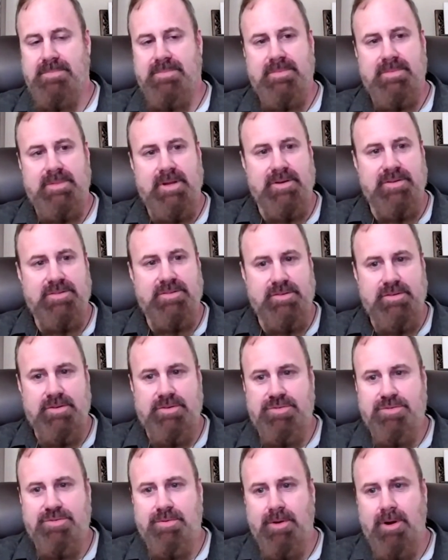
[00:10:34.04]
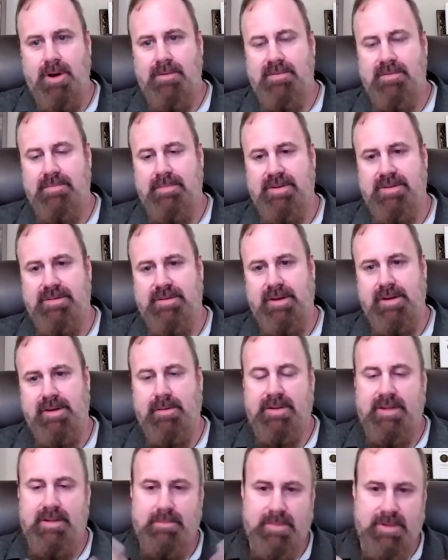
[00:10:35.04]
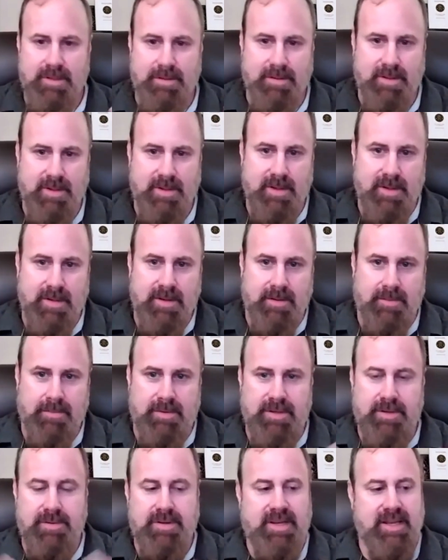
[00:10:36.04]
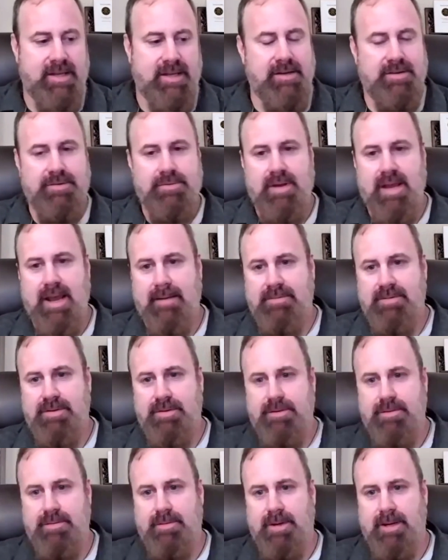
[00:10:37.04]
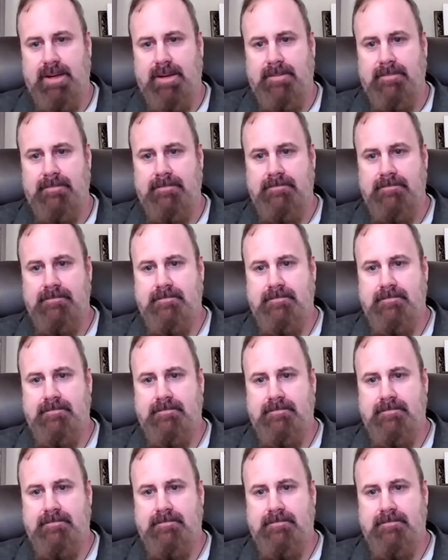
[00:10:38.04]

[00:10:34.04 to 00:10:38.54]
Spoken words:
There's such a trove of material. And then when you get it, you have to